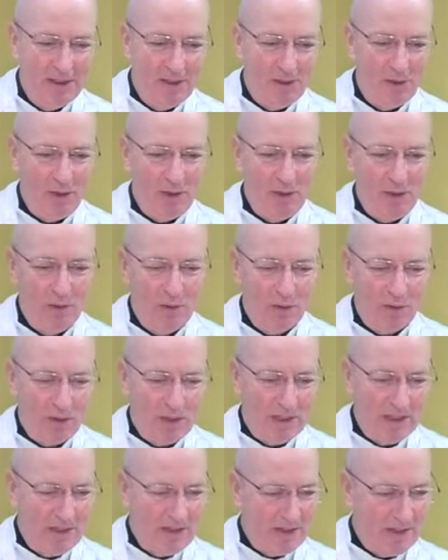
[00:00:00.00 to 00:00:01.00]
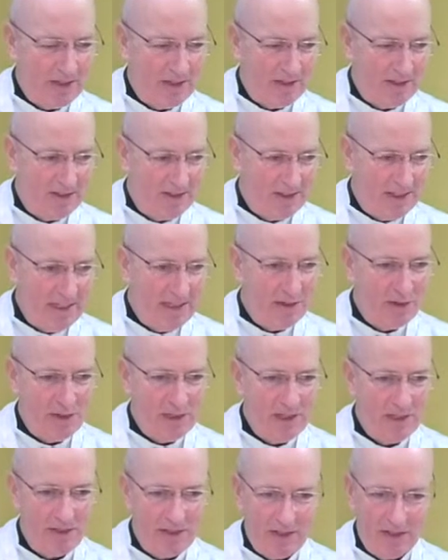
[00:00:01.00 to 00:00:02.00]
to use Christ and see
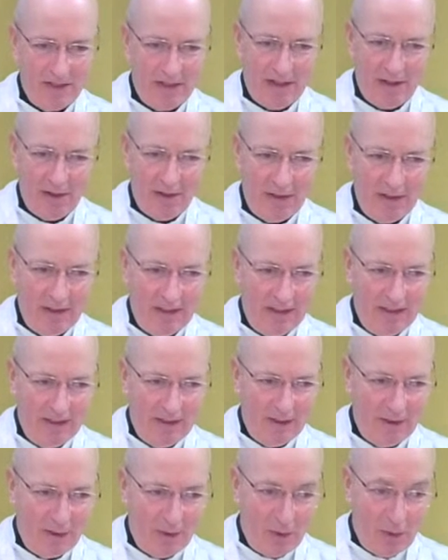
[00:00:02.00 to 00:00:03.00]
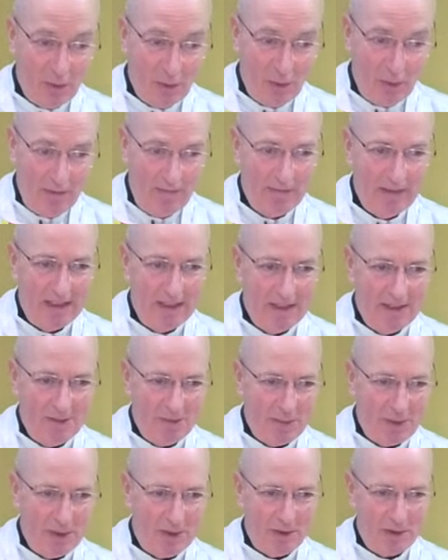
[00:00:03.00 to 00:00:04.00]
Christ as our goal,
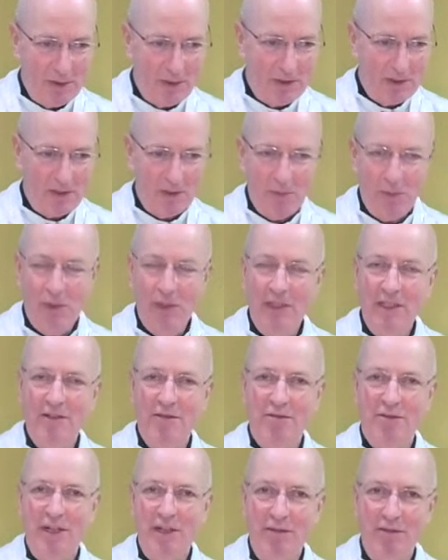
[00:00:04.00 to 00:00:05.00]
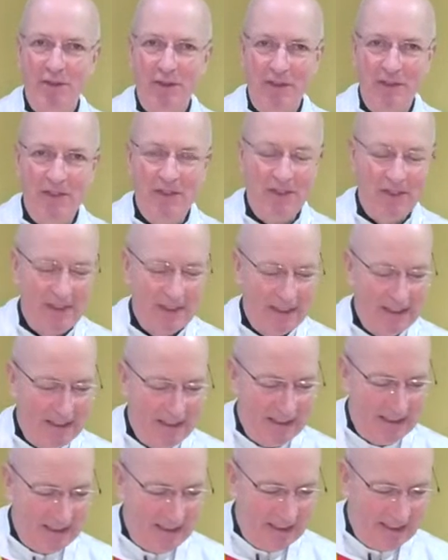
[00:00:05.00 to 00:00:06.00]
but also as our point of reference.
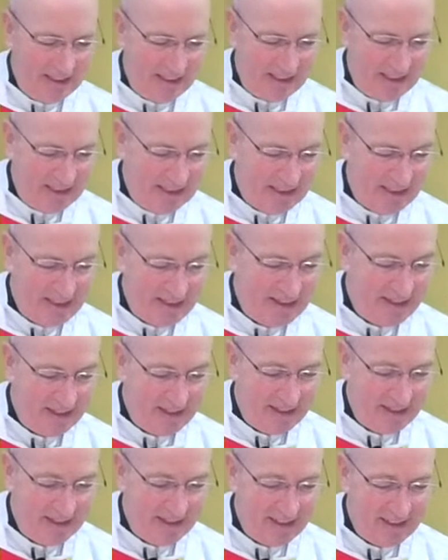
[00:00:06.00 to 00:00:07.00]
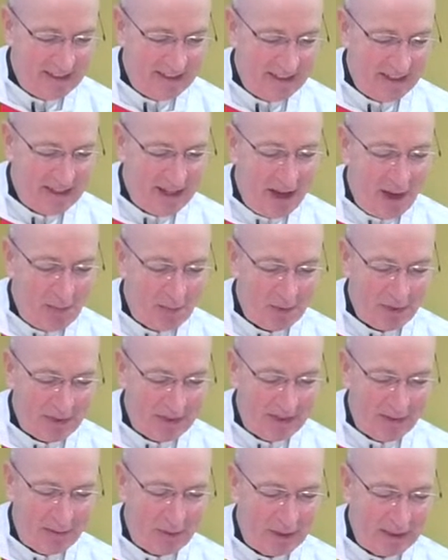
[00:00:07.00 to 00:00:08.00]
And the
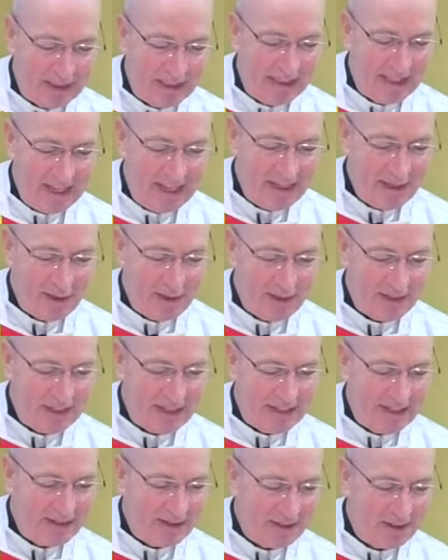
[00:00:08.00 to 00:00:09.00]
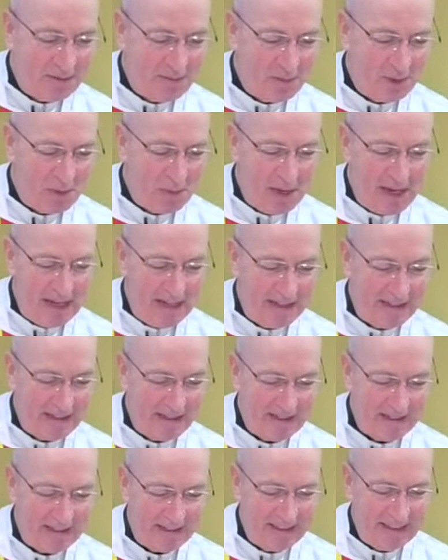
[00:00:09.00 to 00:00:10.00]
opposite of what Nathanael said has come to
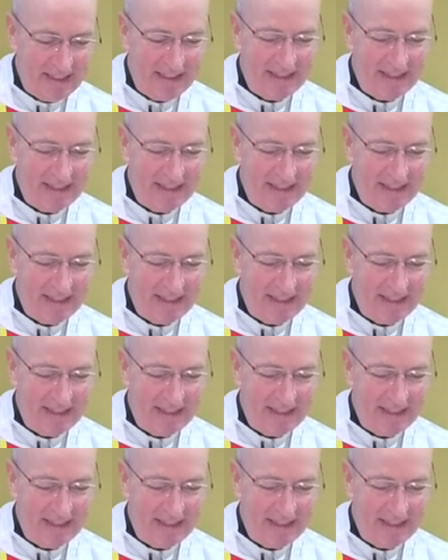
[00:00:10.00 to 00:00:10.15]
pass. Can